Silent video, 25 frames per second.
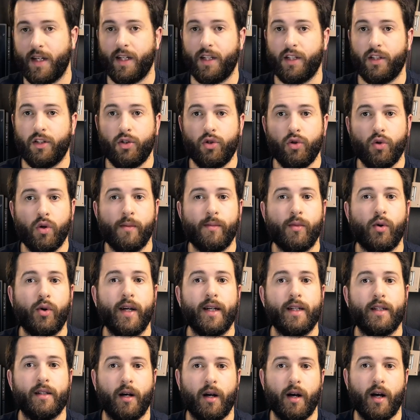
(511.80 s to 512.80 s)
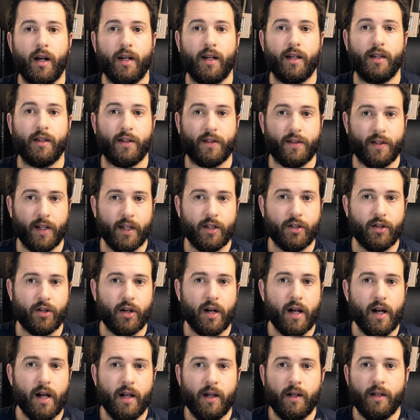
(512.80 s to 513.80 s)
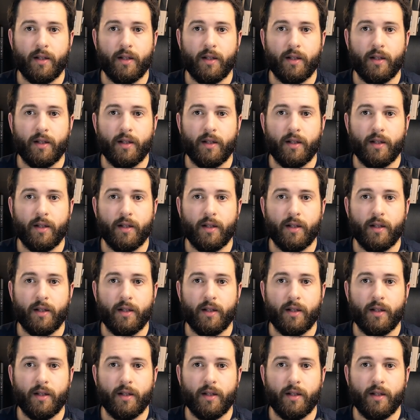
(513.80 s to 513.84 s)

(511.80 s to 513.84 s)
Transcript: a 2MOA dot in the center.